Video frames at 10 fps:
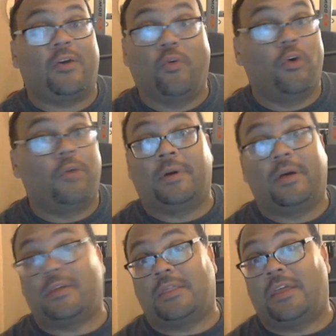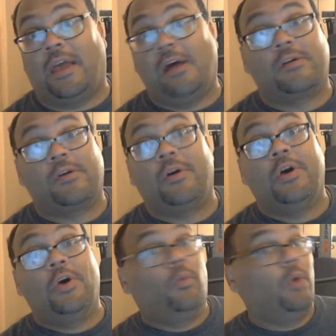core, because I think Ehlinger,
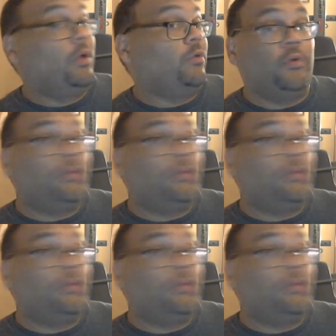what he'll do,